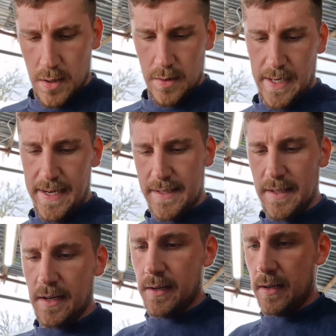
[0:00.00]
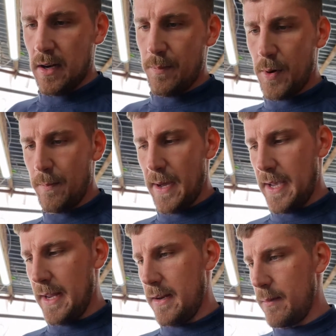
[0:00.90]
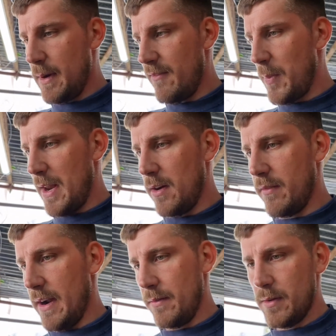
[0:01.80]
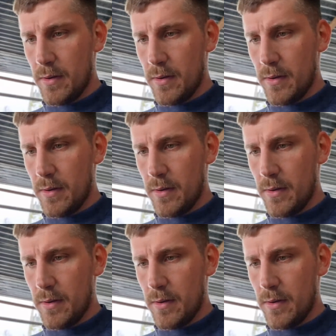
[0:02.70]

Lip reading: So I'll get this done and then I'll pop back in and we'll have a better look around.